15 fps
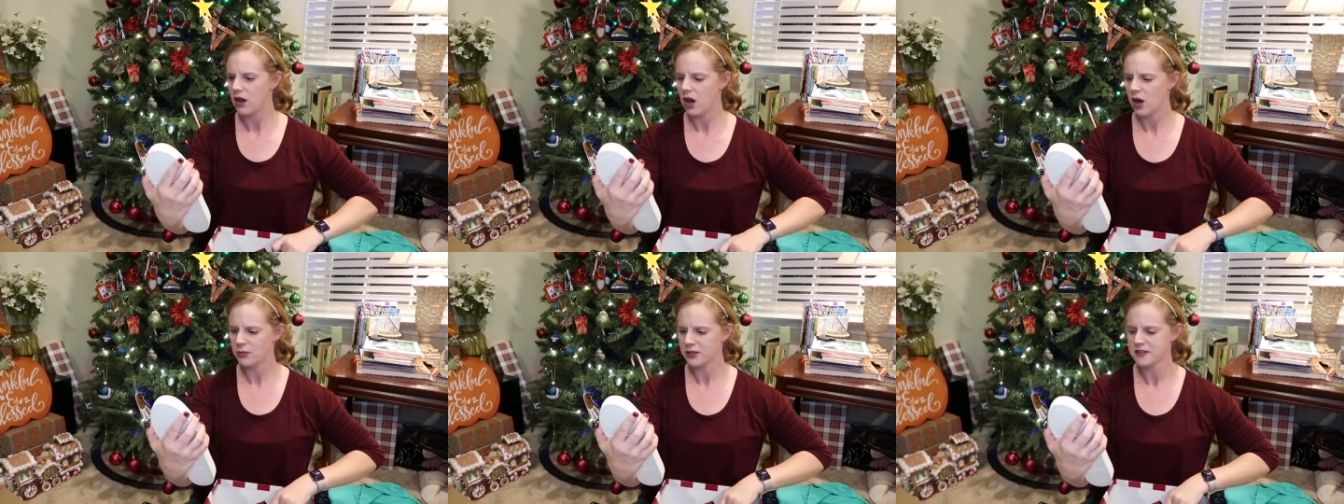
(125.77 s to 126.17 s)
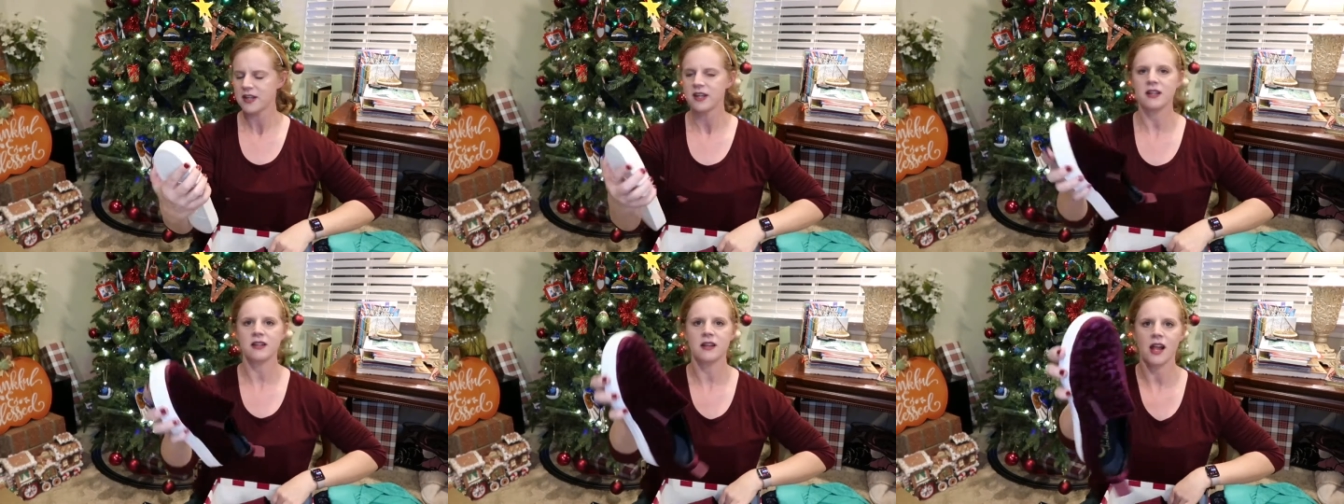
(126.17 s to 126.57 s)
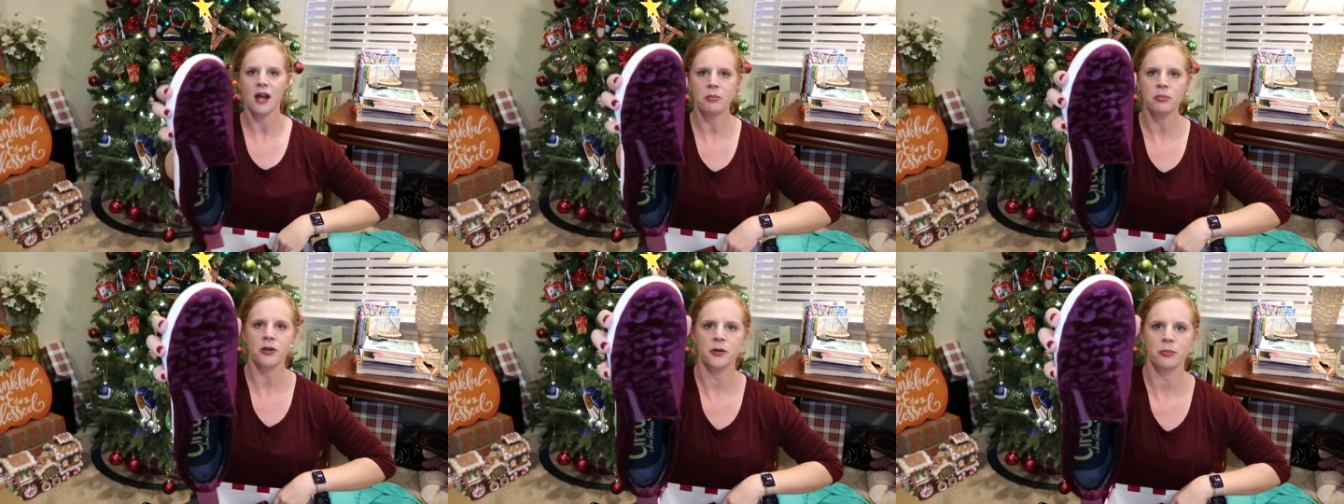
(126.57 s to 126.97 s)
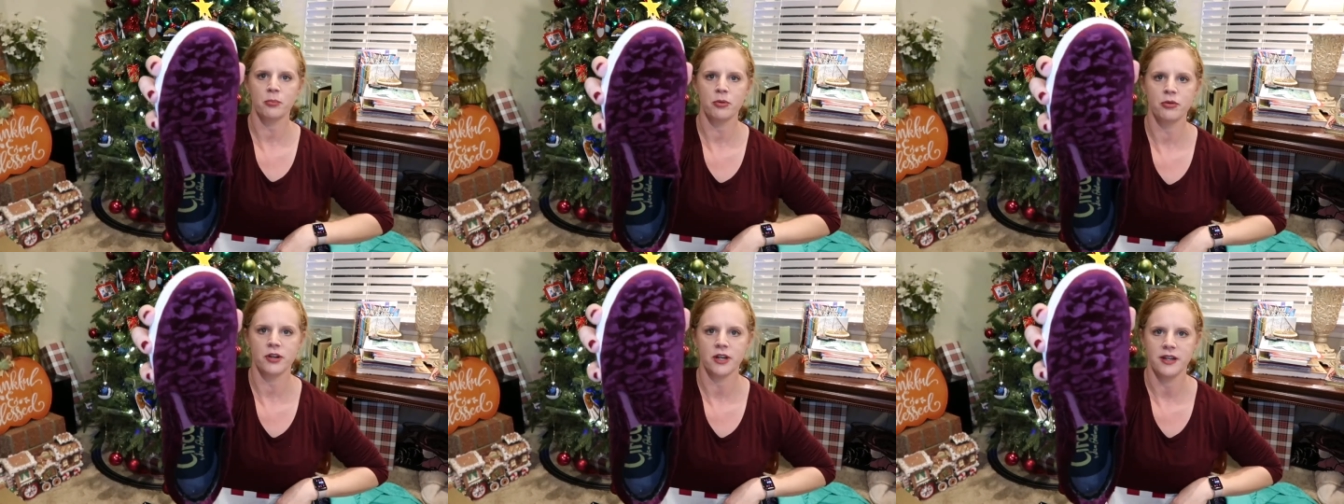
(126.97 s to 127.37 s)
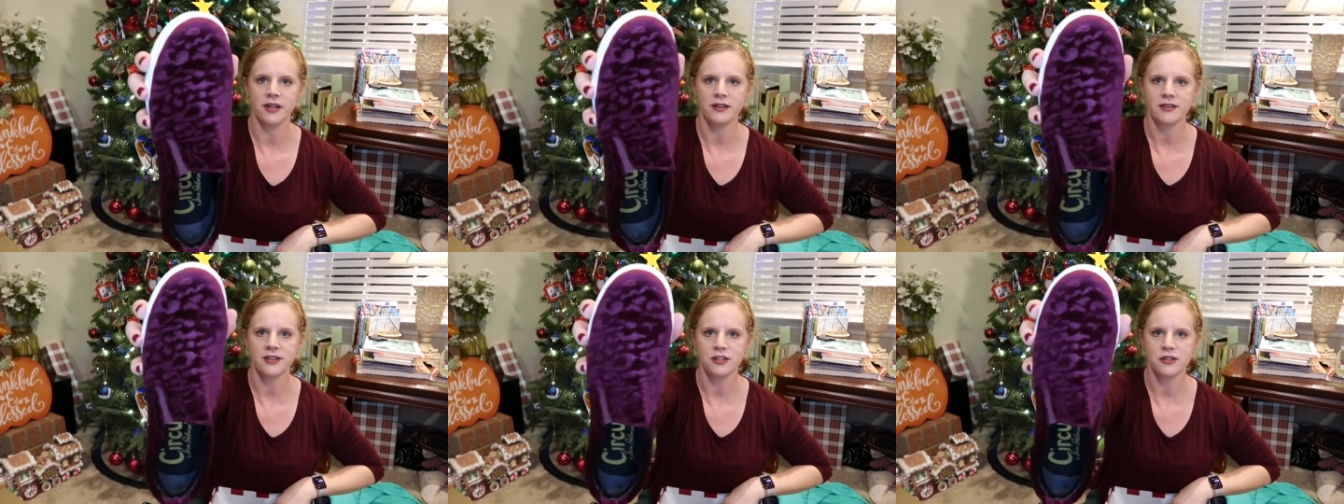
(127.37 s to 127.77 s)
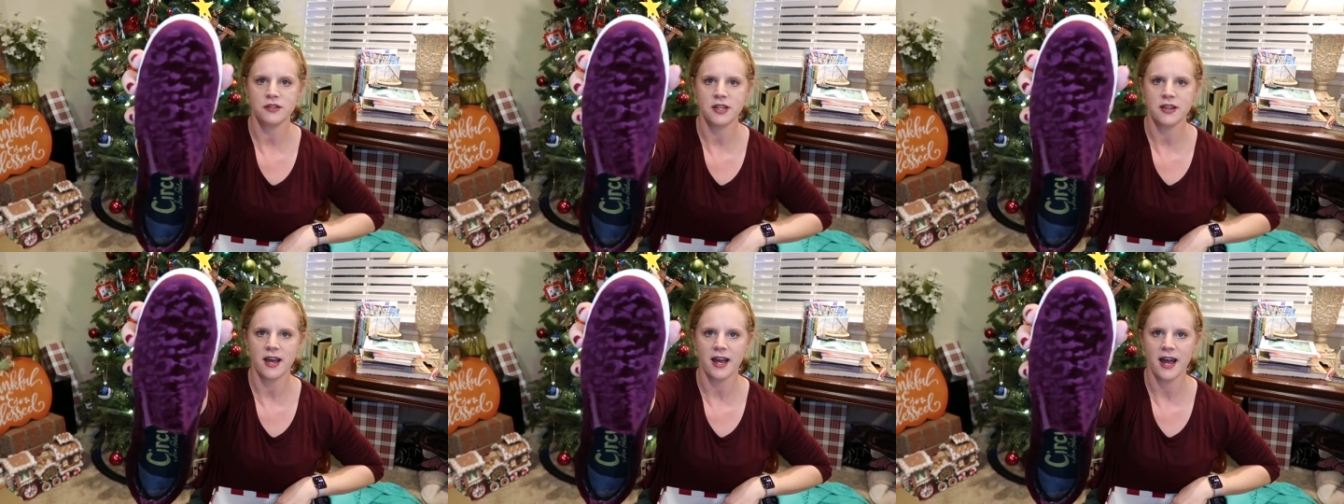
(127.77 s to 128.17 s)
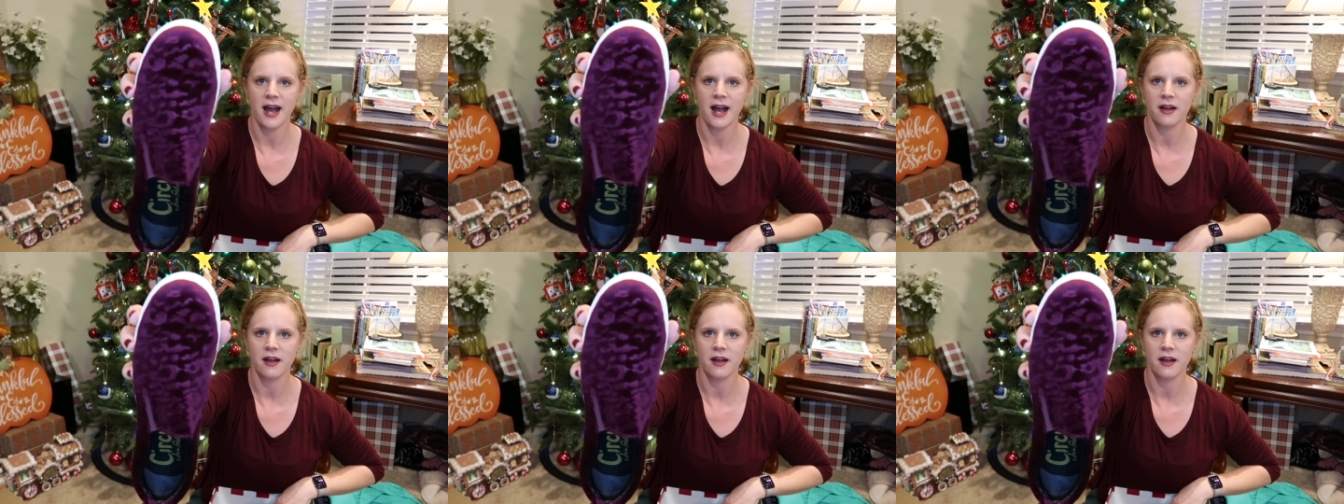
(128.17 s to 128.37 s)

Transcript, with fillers: almost like a leopard print. Do you see that?